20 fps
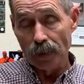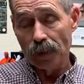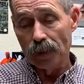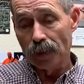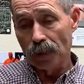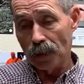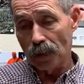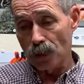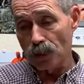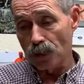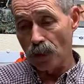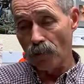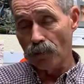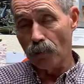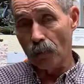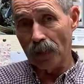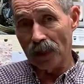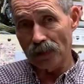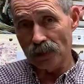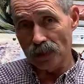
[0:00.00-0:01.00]

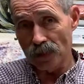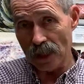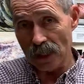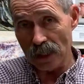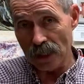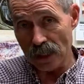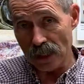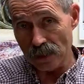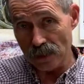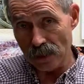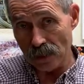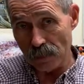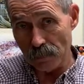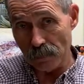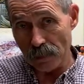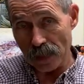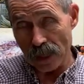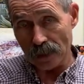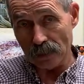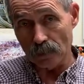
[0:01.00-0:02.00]
Sulfamethazine has an
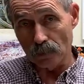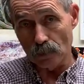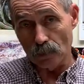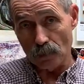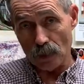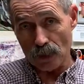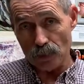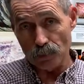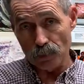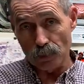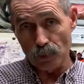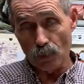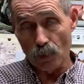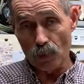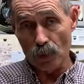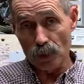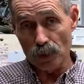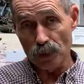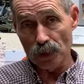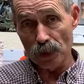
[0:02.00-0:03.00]
impact on
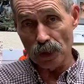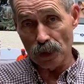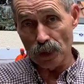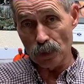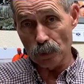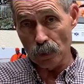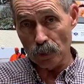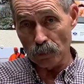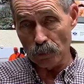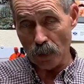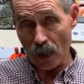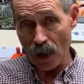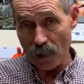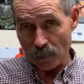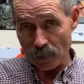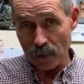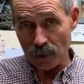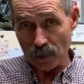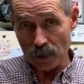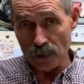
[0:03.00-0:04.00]
respiratory disease, but
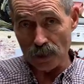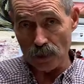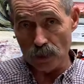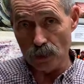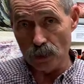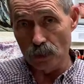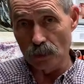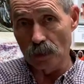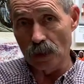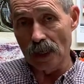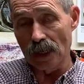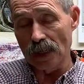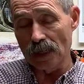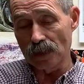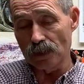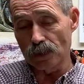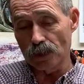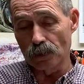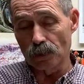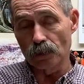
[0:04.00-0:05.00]
primarily is
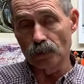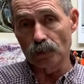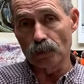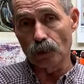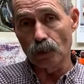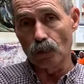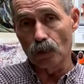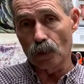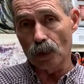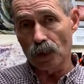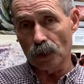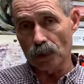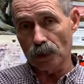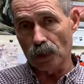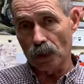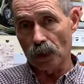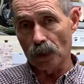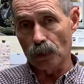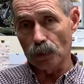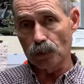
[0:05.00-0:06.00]
utilized to control
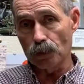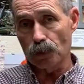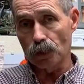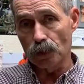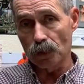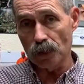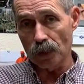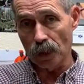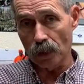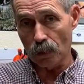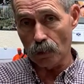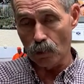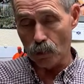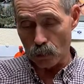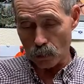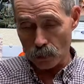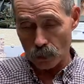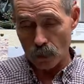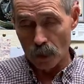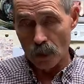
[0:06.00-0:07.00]
coccidiosis. And of
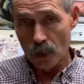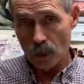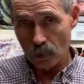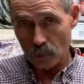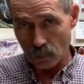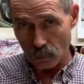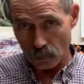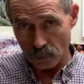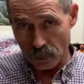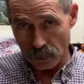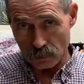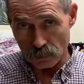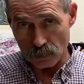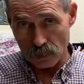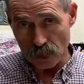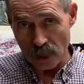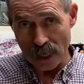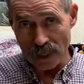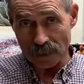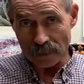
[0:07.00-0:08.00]
course,
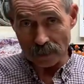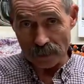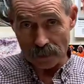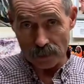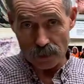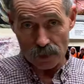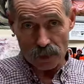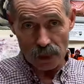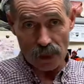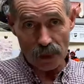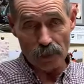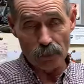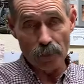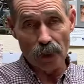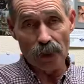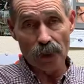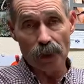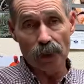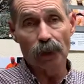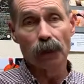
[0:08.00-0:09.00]
chlortetracycline is an
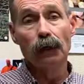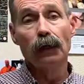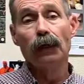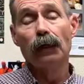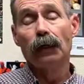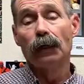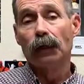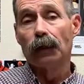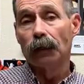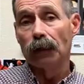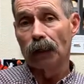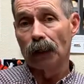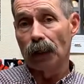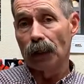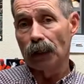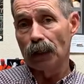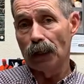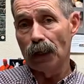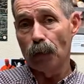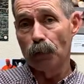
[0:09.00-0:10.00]
antibiotic that
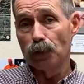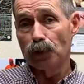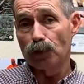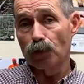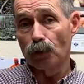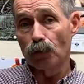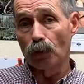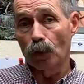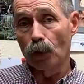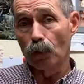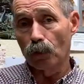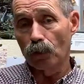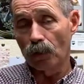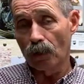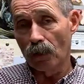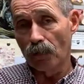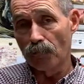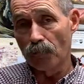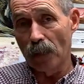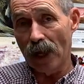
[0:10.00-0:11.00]
inhibits the growth
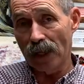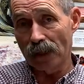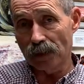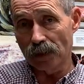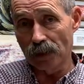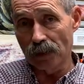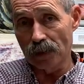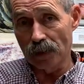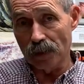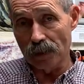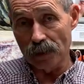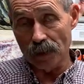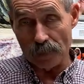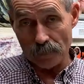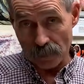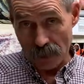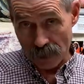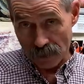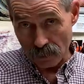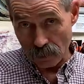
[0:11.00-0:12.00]
of bacteria that
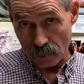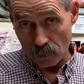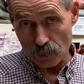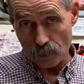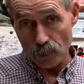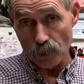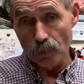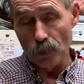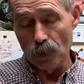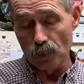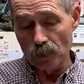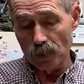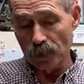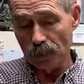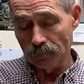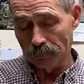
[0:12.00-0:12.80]
might cause pneumonia.